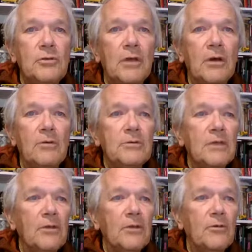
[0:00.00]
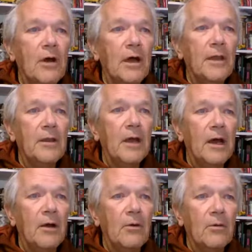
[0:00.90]
nodes drawn
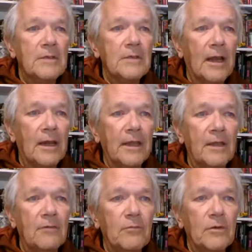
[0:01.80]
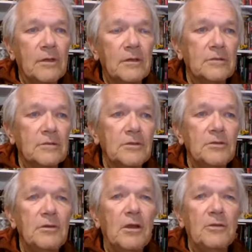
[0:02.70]
horizontally and vertical. So the
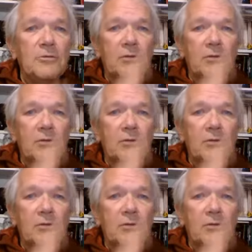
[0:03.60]
2 nodes are